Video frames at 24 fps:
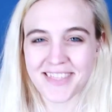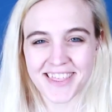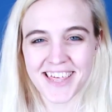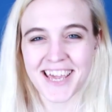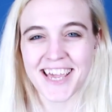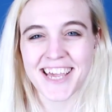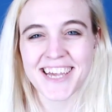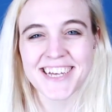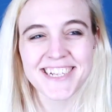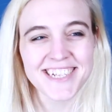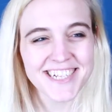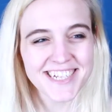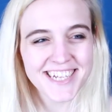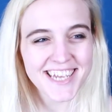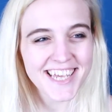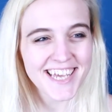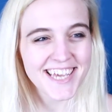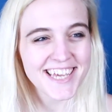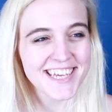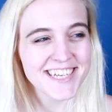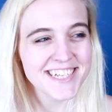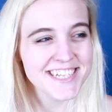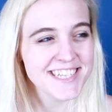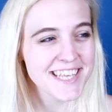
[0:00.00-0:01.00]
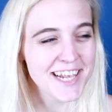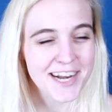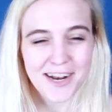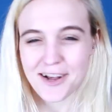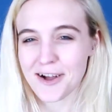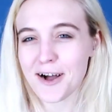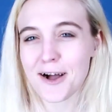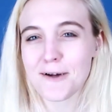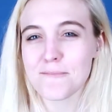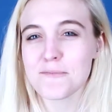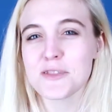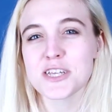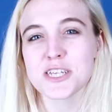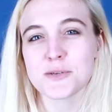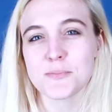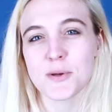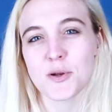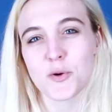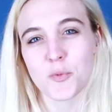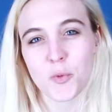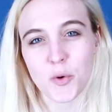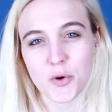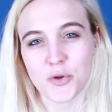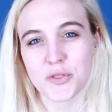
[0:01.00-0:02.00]
things is an
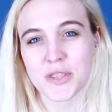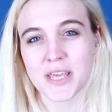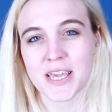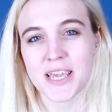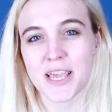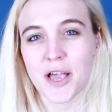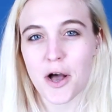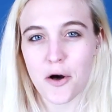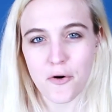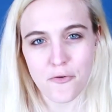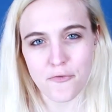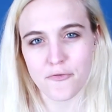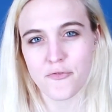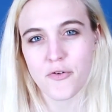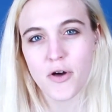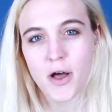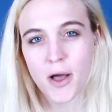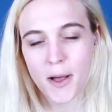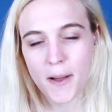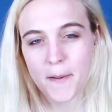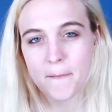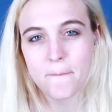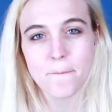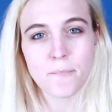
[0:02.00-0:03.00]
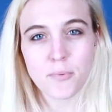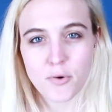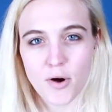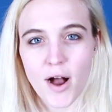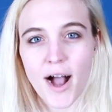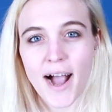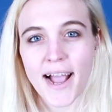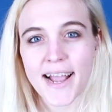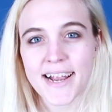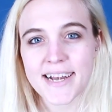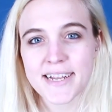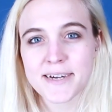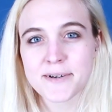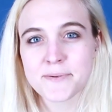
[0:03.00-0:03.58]
accomplishment worthy of pride.